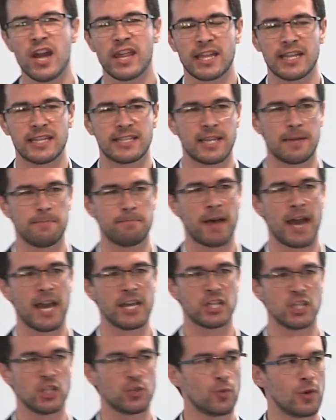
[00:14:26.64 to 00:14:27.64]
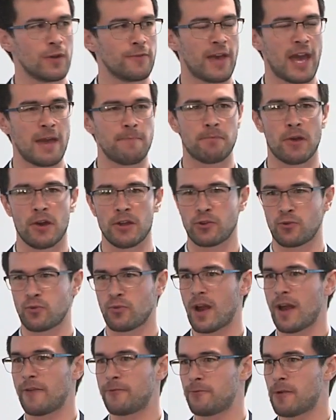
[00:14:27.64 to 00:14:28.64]
noting that some patients would have had both
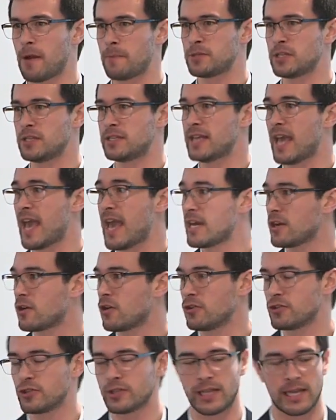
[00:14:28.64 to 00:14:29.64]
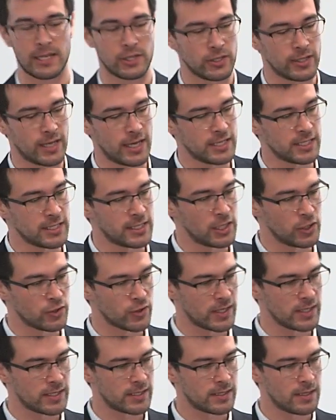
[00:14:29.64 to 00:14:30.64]
graft ruptures and contralateral ACL
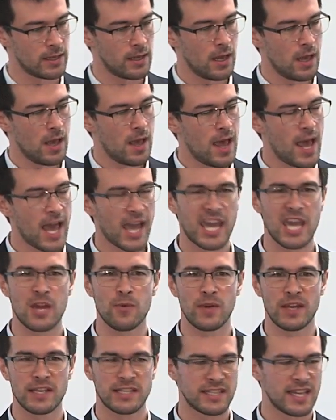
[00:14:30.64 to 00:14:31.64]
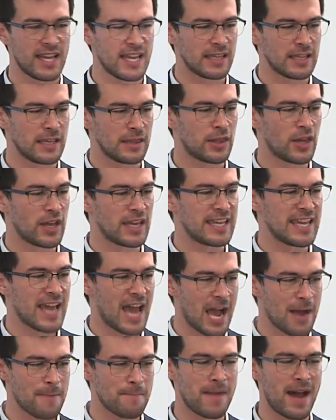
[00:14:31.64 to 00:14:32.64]
injuries, again we're seeing that the
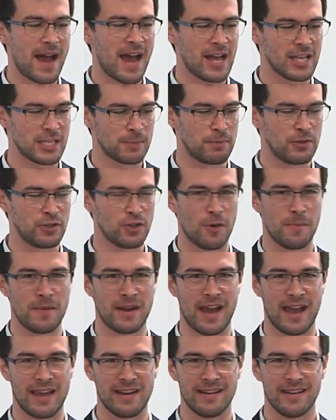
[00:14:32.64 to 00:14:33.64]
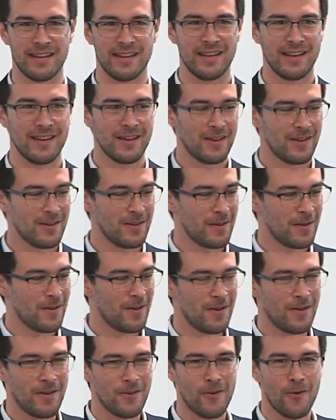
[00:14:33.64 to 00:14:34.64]
young males predominate
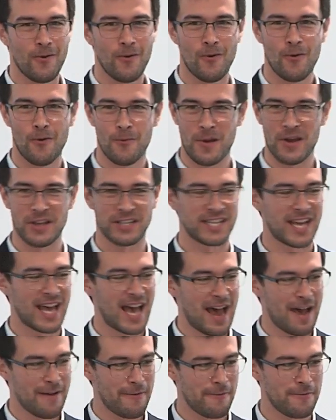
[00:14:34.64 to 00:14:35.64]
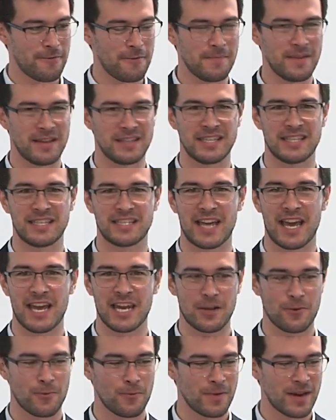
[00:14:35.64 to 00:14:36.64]
almost half of them are
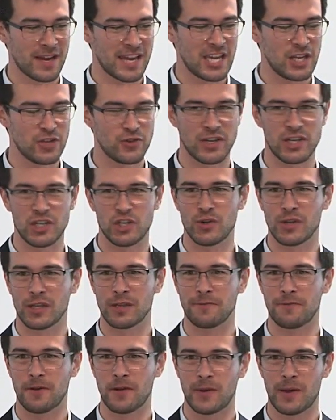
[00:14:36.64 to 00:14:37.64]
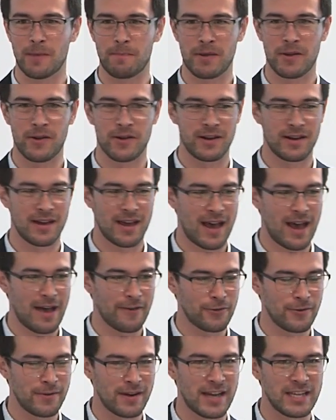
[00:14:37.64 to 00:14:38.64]
sustaining a re-injury during the follow-up period
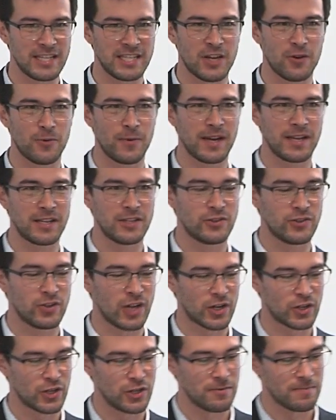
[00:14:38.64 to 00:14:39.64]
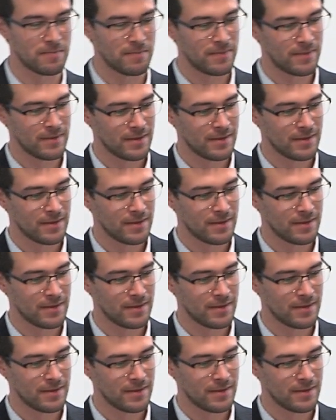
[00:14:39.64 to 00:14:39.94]
after an ACL reconstruction.